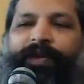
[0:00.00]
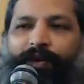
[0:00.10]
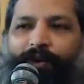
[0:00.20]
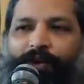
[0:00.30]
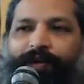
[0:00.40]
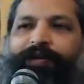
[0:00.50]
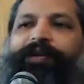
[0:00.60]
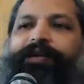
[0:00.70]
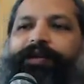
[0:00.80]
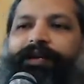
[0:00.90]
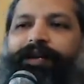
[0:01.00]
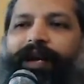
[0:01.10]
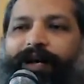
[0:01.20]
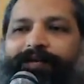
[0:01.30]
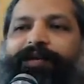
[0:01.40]
or
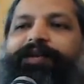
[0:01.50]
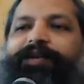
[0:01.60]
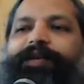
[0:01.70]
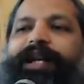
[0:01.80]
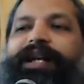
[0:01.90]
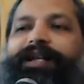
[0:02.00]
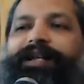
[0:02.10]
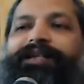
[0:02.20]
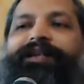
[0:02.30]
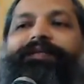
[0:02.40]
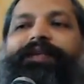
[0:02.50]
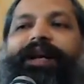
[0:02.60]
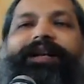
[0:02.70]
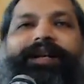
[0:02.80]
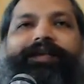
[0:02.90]
ask her to intensify
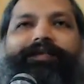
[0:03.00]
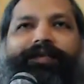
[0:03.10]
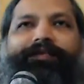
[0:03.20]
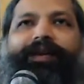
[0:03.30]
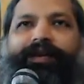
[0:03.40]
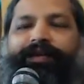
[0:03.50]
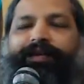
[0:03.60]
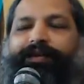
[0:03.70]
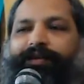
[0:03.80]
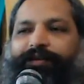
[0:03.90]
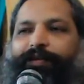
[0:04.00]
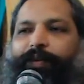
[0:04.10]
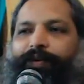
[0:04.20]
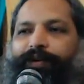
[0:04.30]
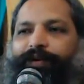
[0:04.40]
and revivify the
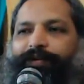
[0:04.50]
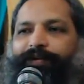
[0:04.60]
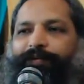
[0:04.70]
waters.